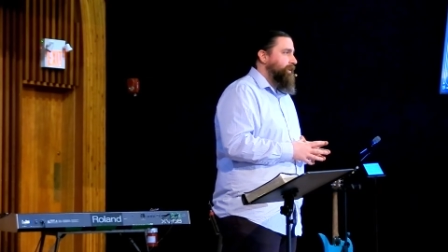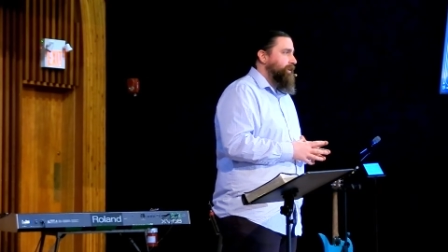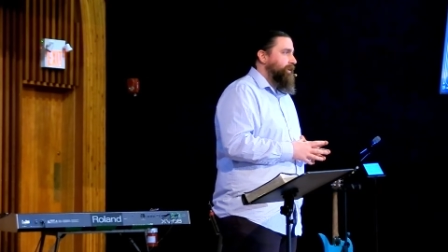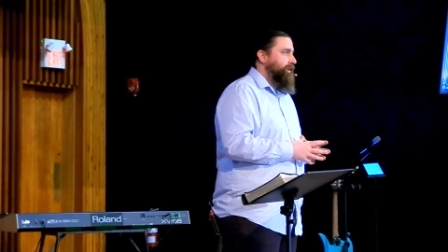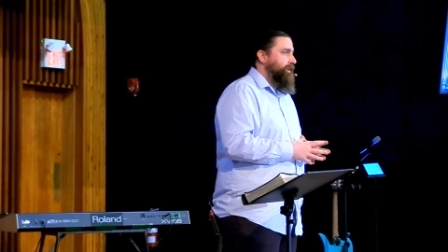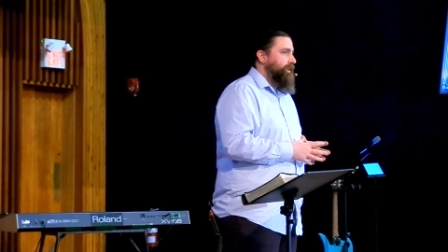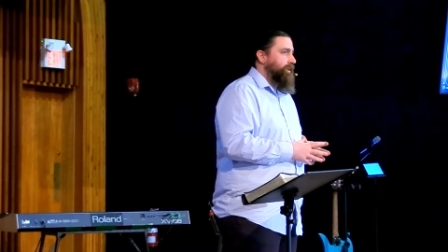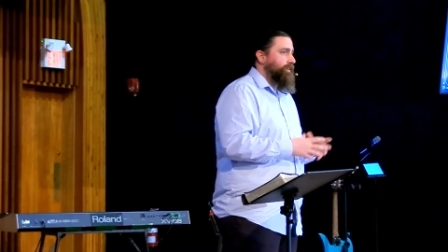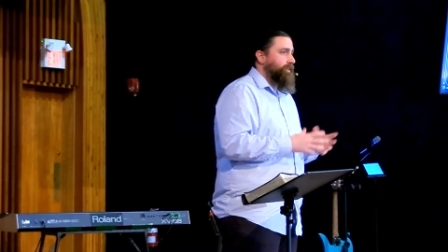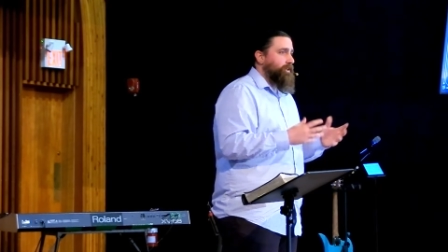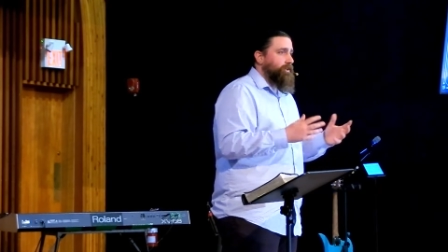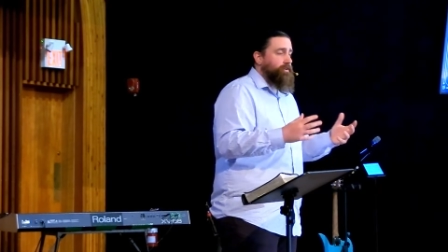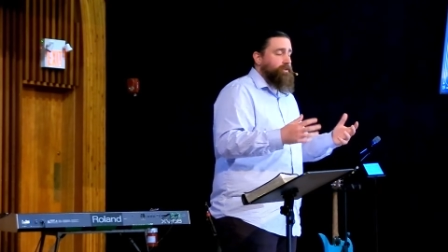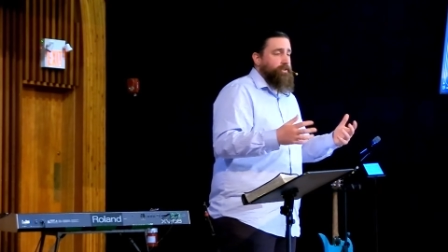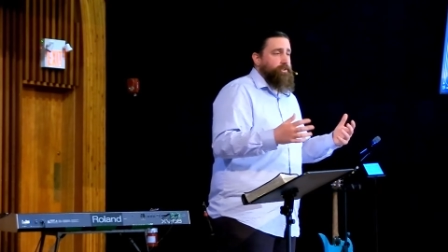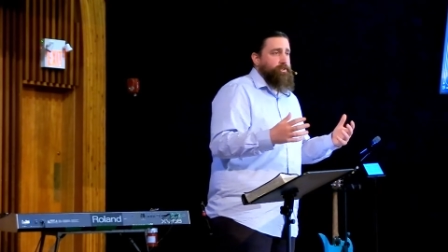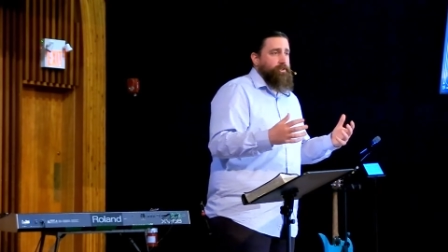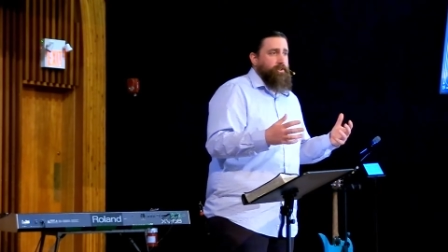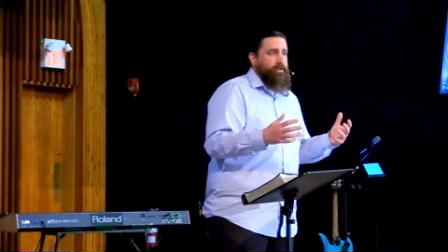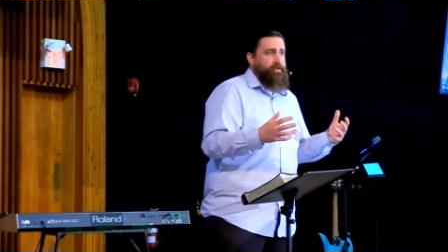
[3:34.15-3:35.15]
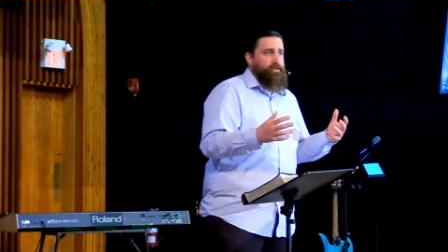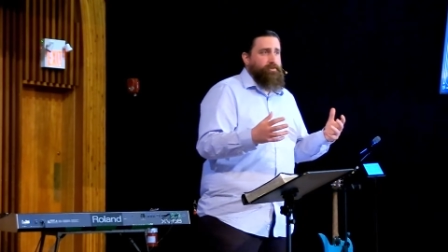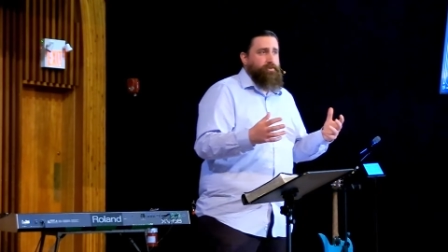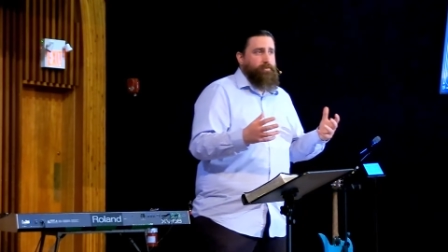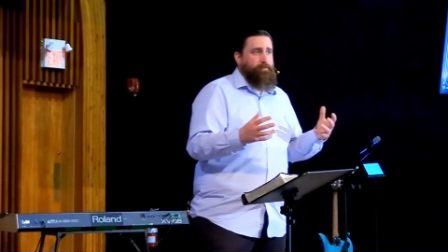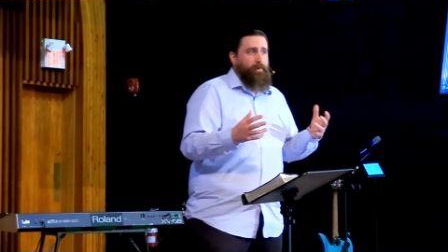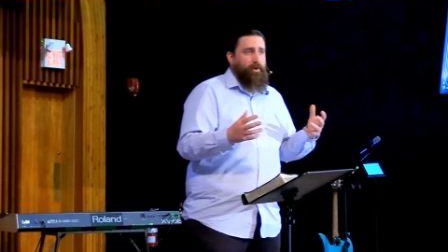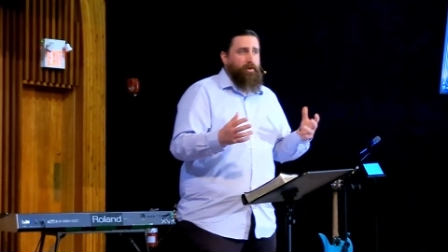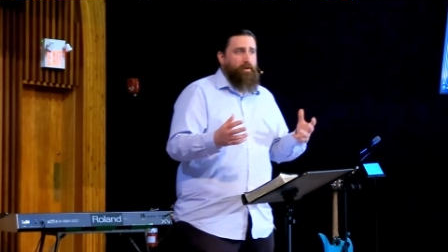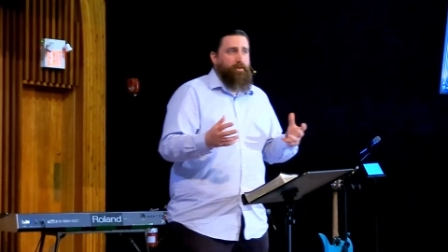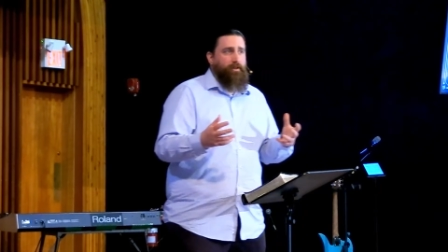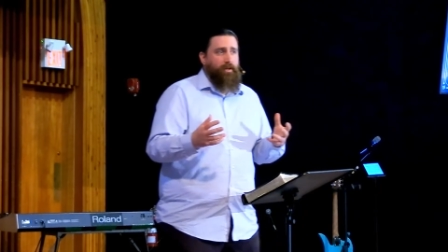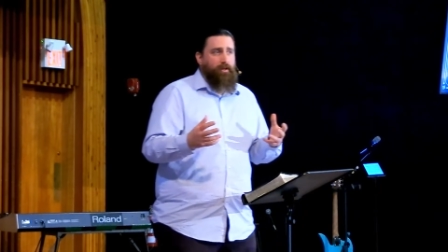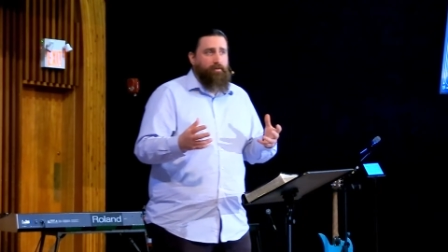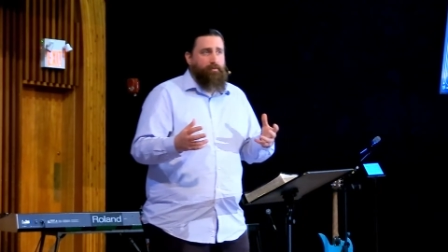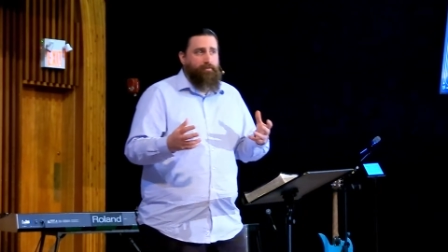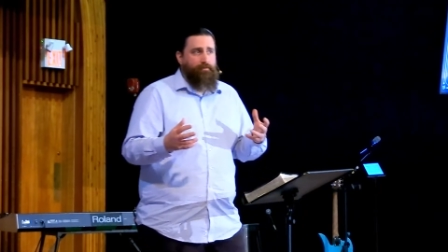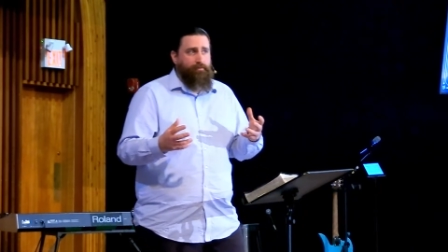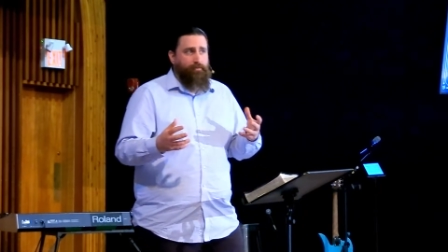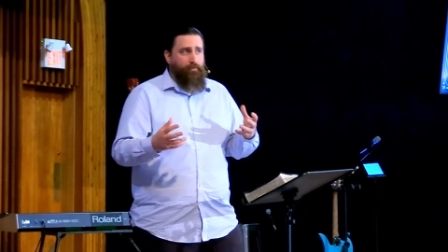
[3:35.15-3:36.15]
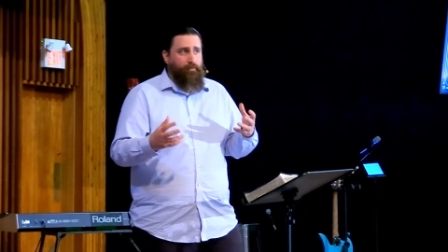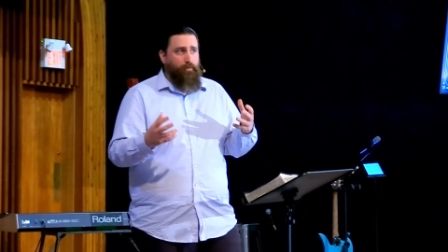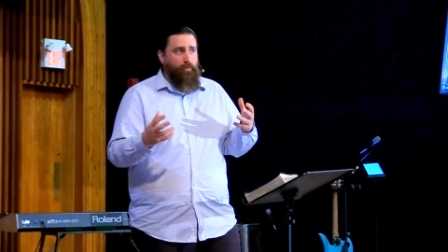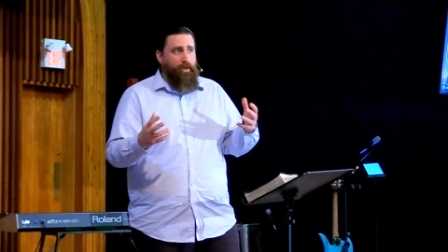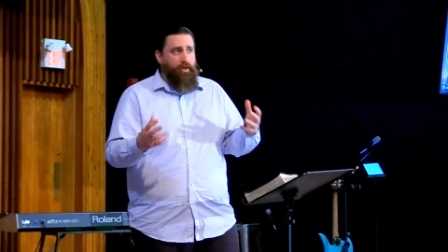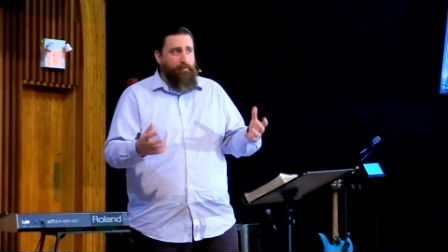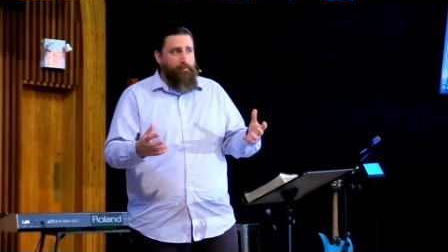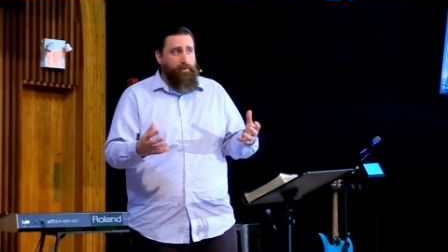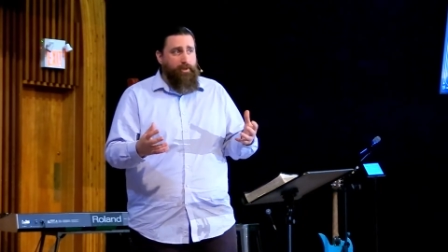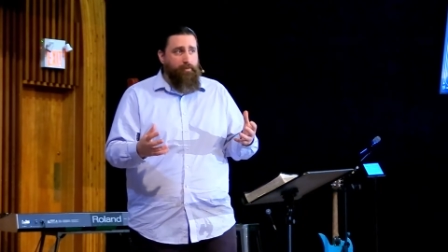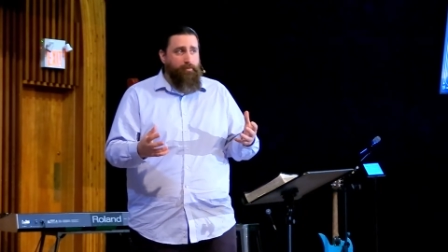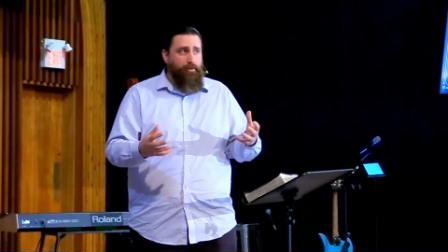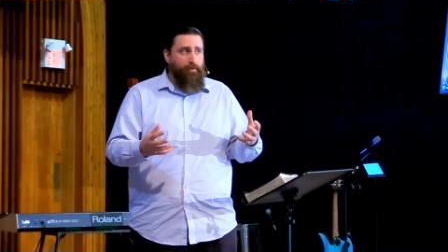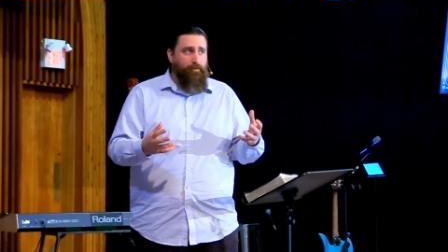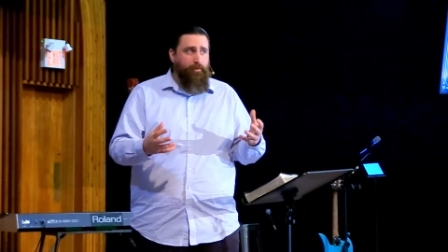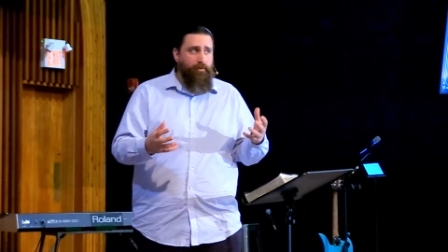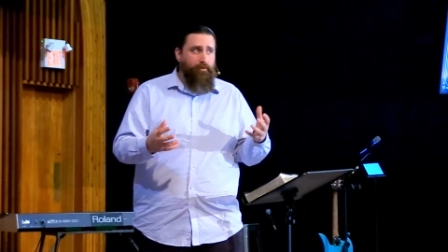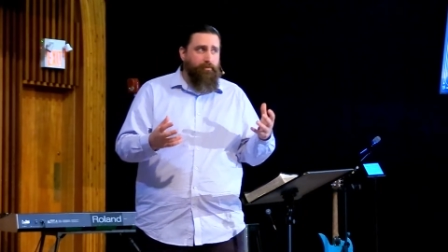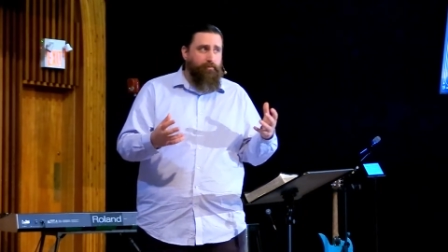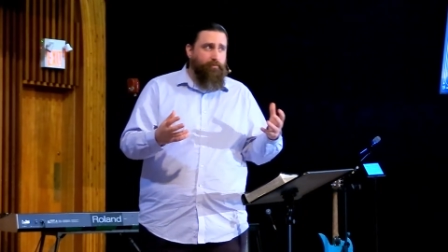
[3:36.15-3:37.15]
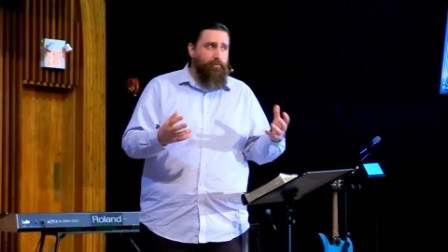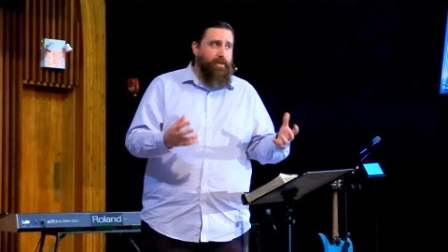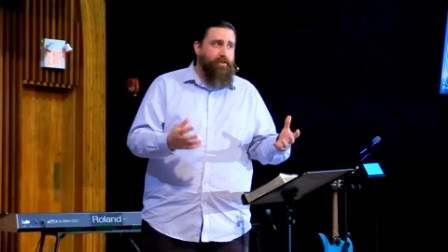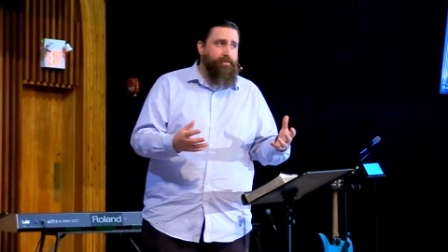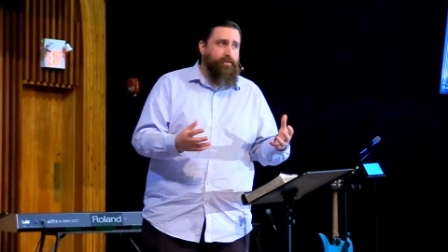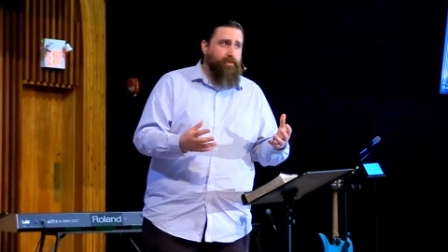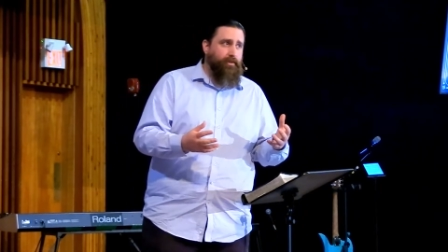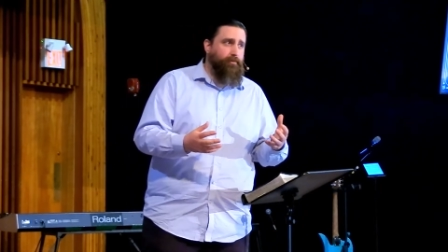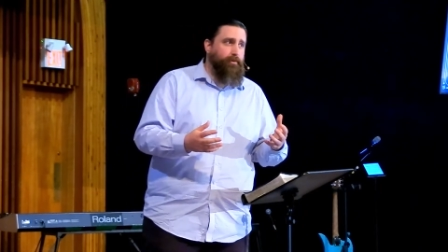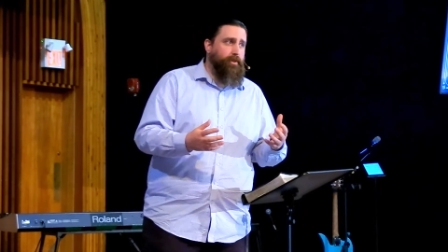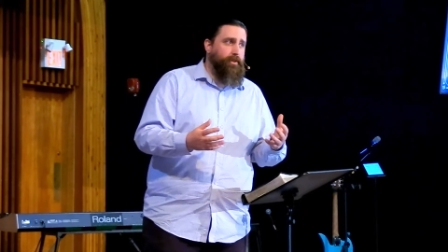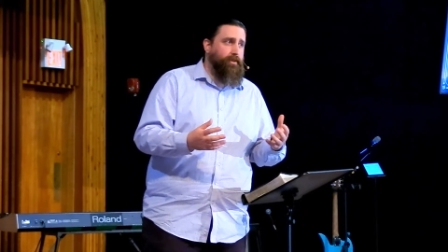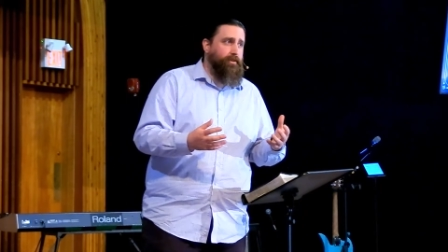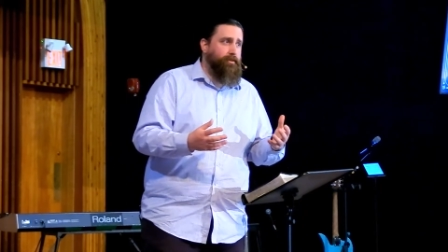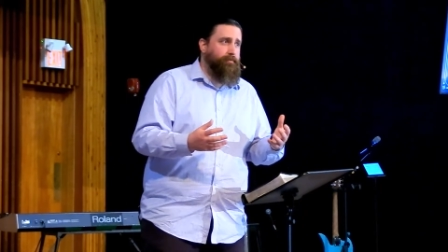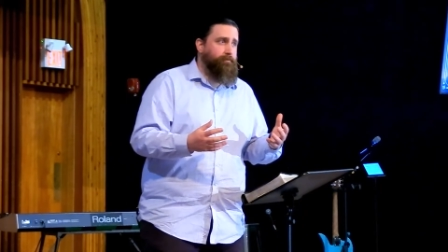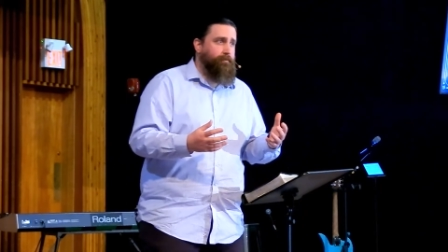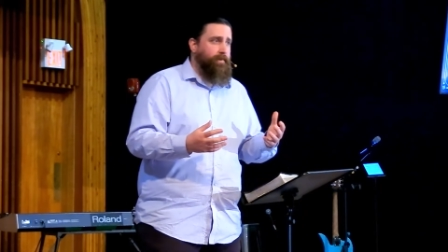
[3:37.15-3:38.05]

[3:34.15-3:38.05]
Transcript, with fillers: In the early church, this was part of what people were wrestling with.